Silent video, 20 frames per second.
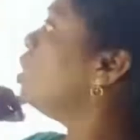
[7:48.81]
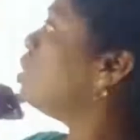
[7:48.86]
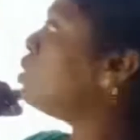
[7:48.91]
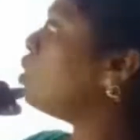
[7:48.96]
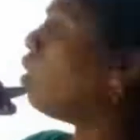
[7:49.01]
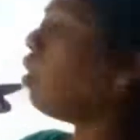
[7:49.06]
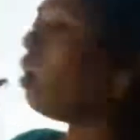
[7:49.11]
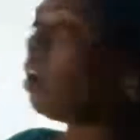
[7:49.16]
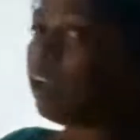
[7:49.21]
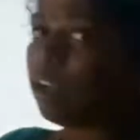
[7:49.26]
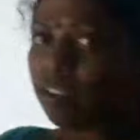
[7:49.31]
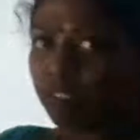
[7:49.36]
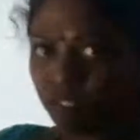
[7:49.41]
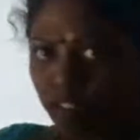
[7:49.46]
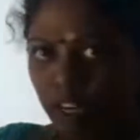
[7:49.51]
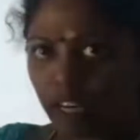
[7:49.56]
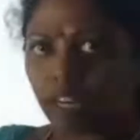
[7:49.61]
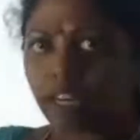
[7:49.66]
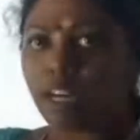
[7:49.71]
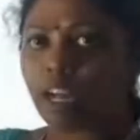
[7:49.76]
So,
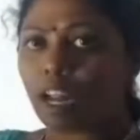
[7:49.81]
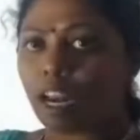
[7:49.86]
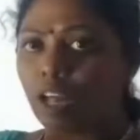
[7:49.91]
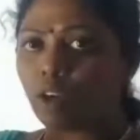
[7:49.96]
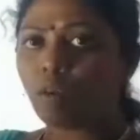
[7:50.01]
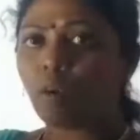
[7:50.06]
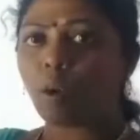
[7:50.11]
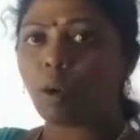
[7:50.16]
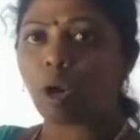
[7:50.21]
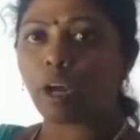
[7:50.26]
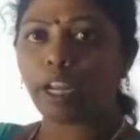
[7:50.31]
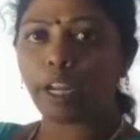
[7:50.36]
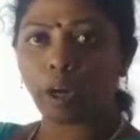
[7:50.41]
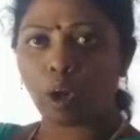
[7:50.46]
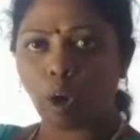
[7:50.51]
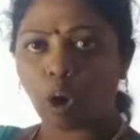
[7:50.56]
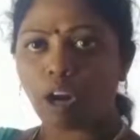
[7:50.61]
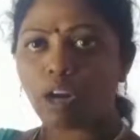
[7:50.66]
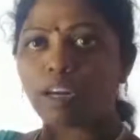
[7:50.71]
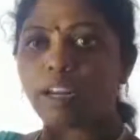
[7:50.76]
will it allow in
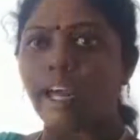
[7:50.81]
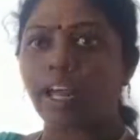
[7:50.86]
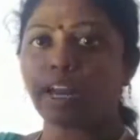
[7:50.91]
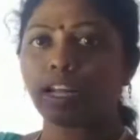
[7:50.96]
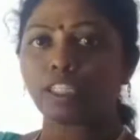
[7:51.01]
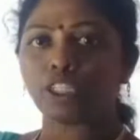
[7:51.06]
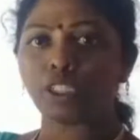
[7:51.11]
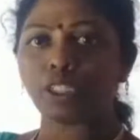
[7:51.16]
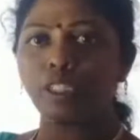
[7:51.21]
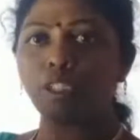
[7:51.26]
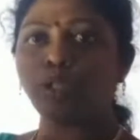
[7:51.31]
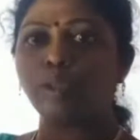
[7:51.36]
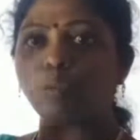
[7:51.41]
all direction